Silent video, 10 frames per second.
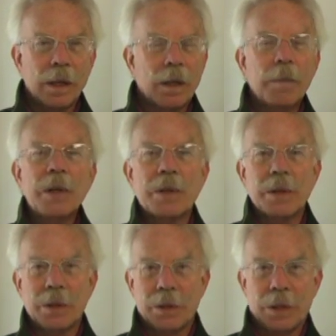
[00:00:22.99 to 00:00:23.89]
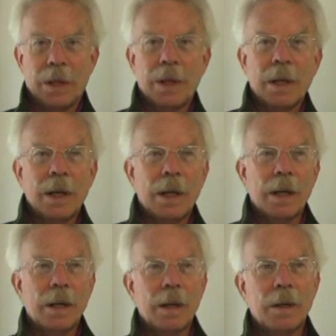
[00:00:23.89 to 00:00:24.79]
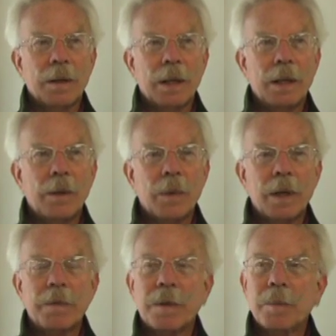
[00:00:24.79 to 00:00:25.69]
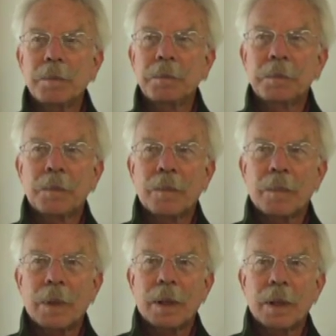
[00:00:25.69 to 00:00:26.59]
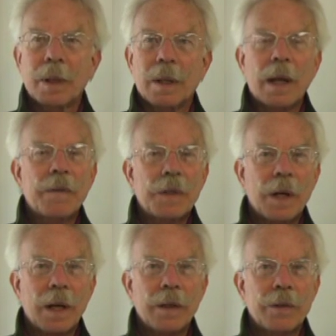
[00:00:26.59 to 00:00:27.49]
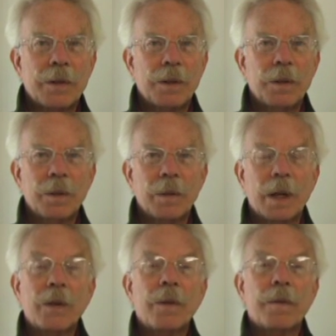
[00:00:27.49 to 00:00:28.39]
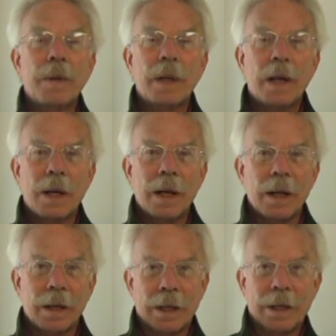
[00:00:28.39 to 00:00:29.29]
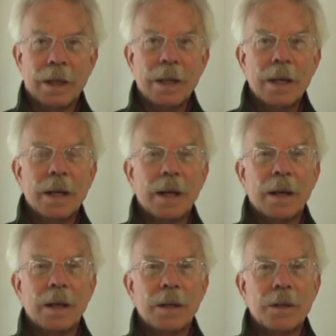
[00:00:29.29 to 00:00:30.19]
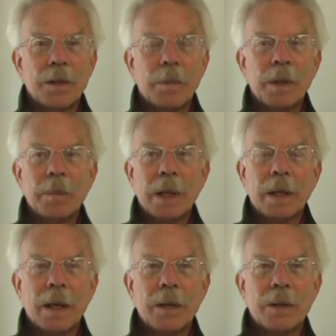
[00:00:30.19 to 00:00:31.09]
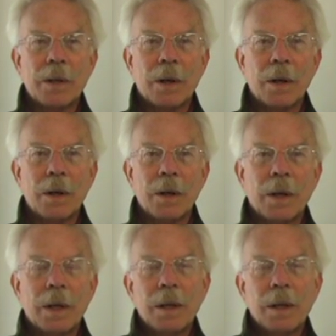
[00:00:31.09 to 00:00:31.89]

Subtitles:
commissions, anywhere from life-size to 100 feet high. Some of the maquettes are